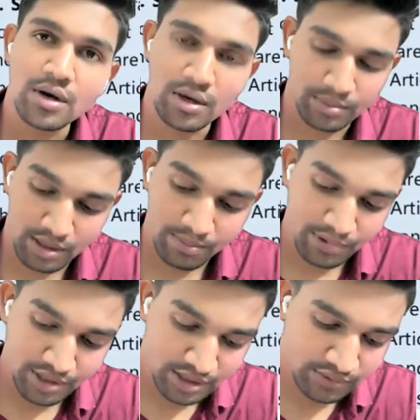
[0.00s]
of
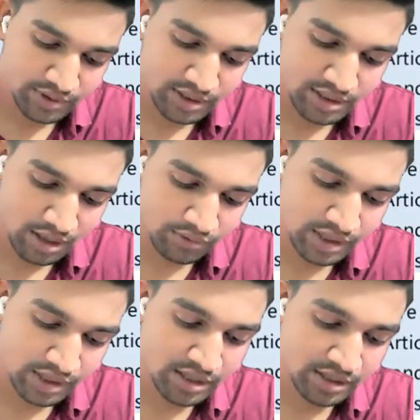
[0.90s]
company with the
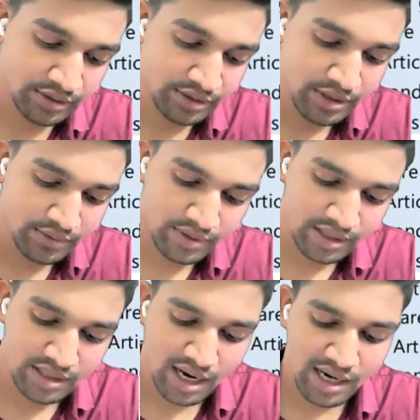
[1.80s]
outsiders,
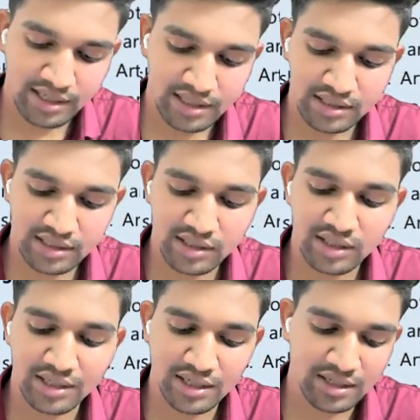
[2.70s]
where the articles
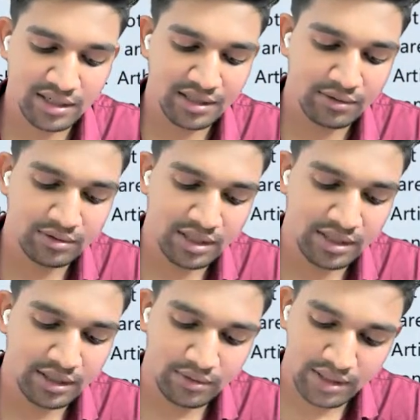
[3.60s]
contain internal rules
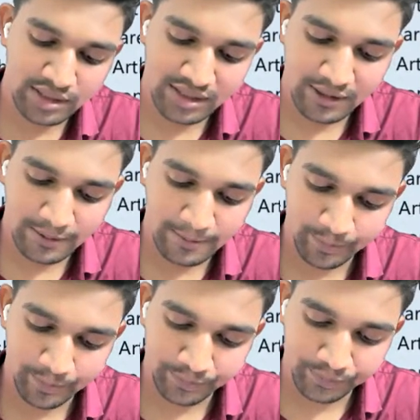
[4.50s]
and regulation
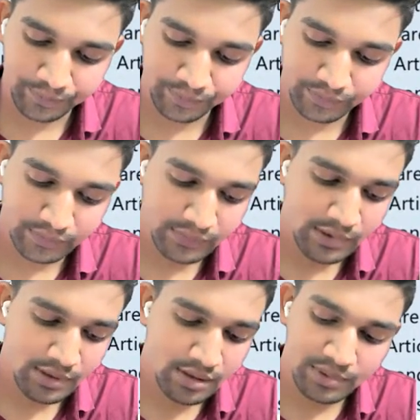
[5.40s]

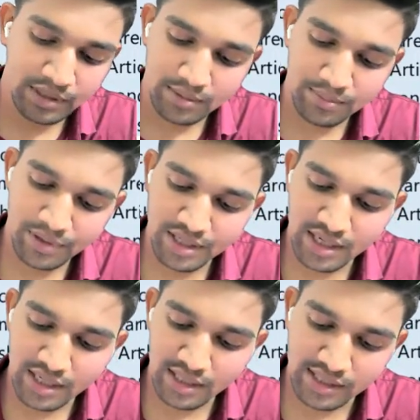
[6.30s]
of the company
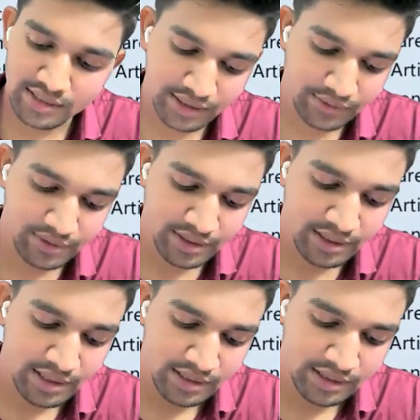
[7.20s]
and hence regulate
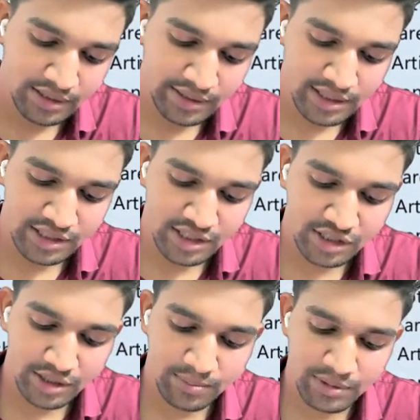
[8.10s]
the
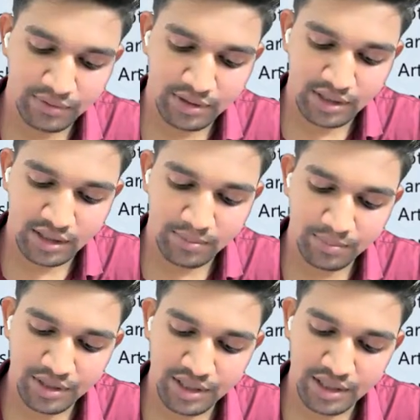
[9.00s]
relationship between the
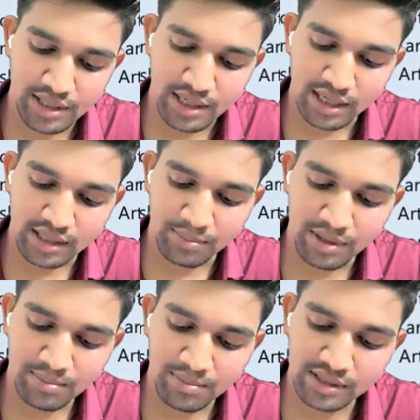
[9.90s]
company and the
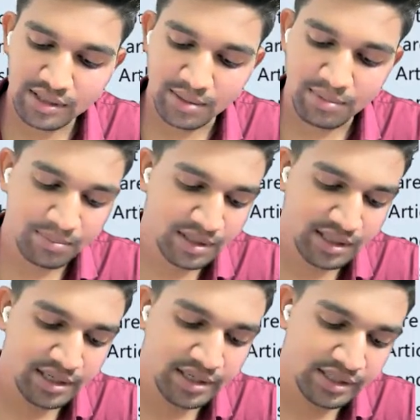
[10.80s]
members and member
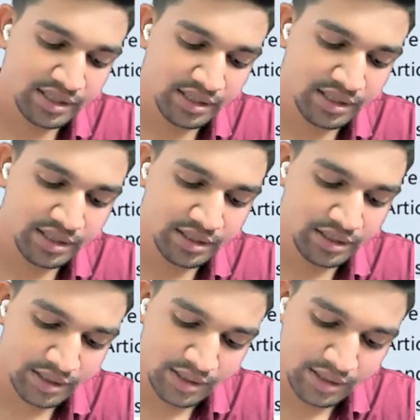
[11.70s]

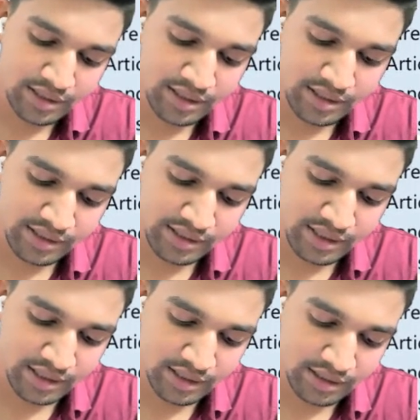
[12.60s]
inter
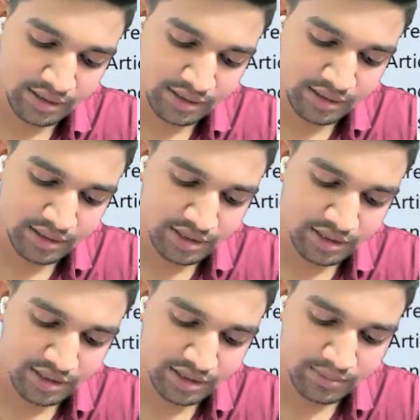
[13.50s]
se
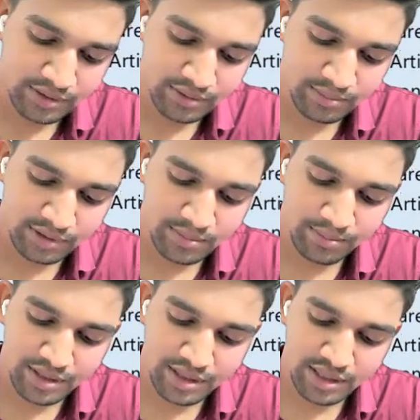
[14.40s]
relationship between the
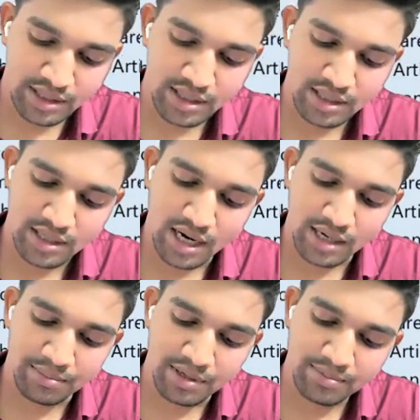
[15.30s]
company
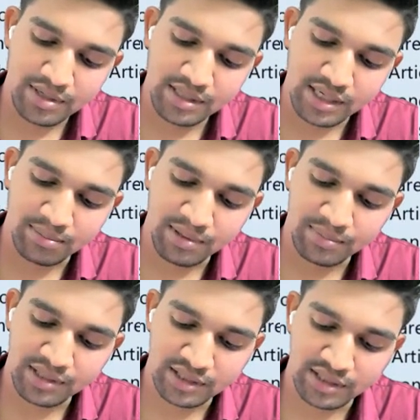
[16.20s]
and members
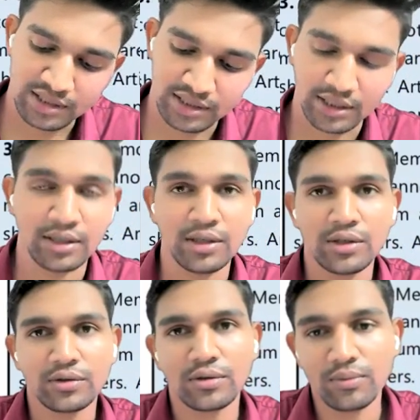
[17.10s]
inter se.
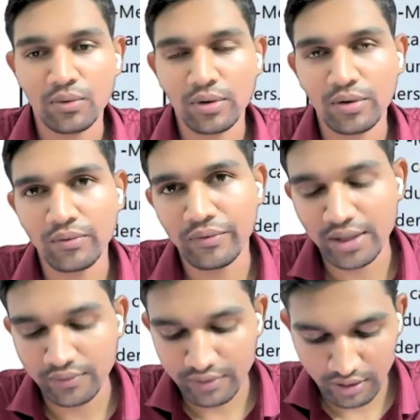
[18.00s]
So
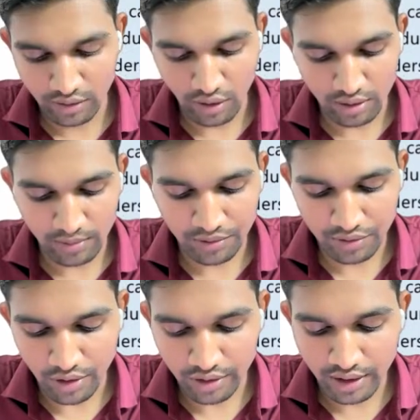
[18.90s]
when we talk about
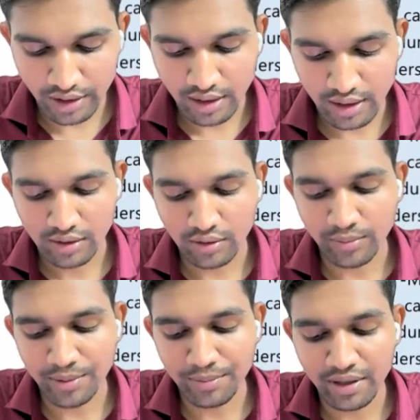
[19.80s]
content, the
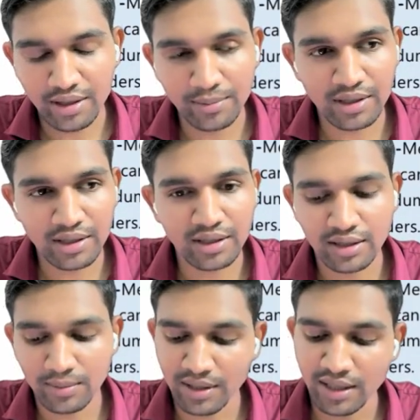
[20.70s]
memorandum contains
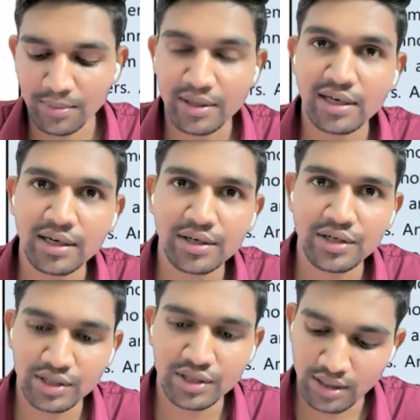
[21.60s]
the fundamental
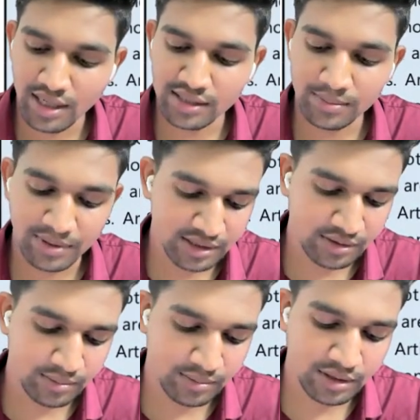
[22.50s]
condition as the
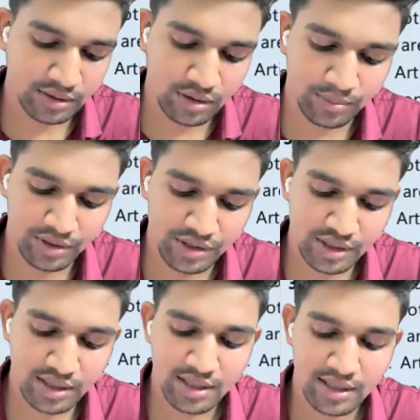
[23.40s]
basis of the
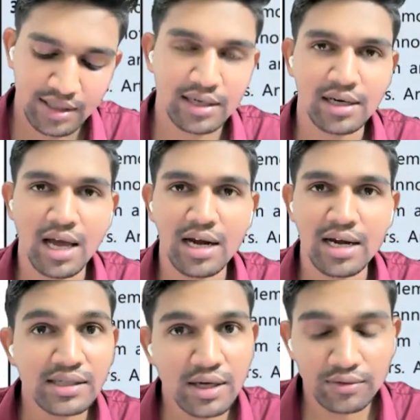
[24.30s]
incorporation. It
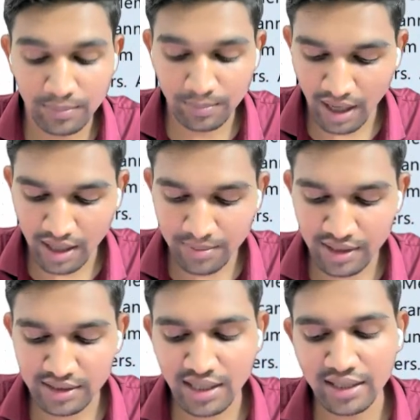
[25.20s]
lays down the
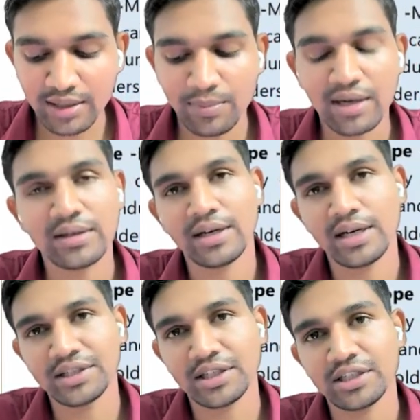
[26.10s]
parameters that define the
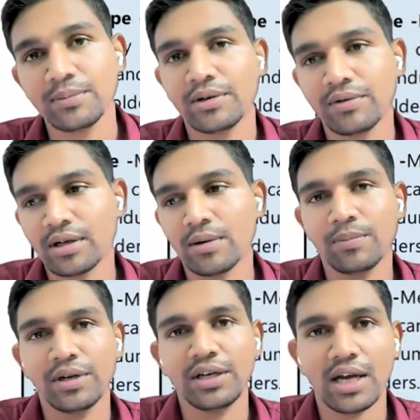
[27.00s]
relationship between
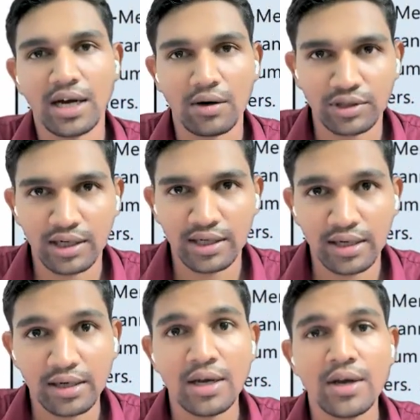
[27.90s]
company and outsider,